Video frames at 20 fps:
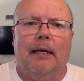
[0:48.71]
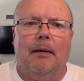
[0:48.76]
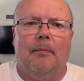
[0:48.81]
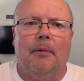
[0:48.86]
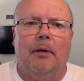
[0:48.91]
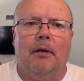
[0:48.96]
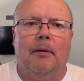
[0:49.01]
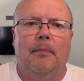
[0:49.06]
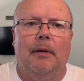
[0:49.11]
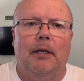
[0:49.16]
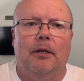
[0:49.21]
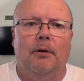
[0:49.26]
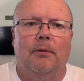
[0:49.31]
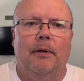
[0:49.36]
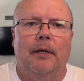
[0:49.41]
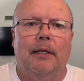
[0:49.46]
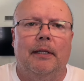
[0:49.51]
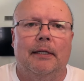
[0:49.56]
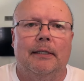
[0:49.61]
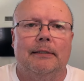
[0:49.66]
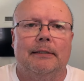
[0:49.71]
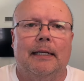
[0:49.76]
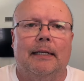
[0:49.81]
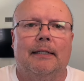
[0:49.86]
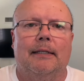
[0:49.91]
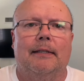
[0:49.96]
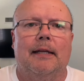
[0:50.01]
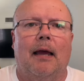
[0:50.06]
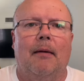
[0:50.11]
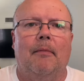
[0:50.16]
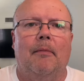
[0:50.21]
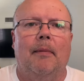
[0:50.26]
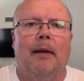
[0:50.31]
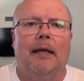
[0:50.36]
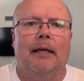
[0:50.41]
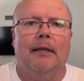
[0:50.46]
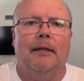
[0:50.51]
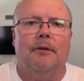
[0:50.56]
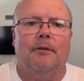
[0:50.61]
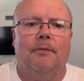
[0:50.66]
I'm going to be doing this at the time of
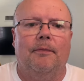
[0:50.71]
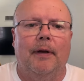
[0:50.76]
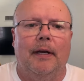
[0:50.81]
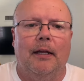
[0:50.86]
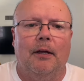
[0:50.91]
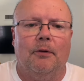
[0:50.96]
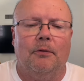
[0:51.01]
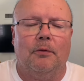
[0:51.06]
making this video,